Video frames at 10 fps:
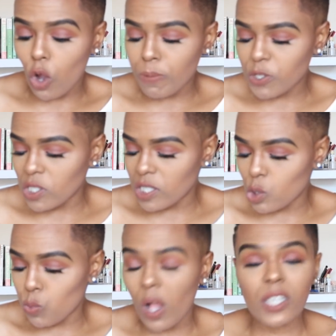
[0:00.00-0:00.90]
options
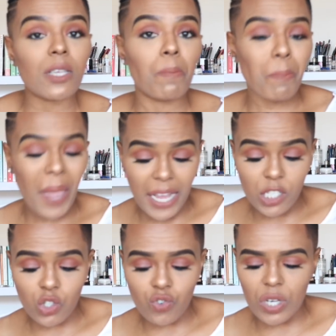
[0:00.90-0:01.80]
as well, some
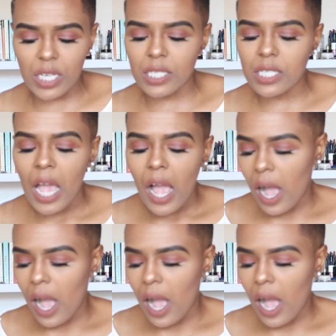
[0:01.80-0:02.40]
pastries,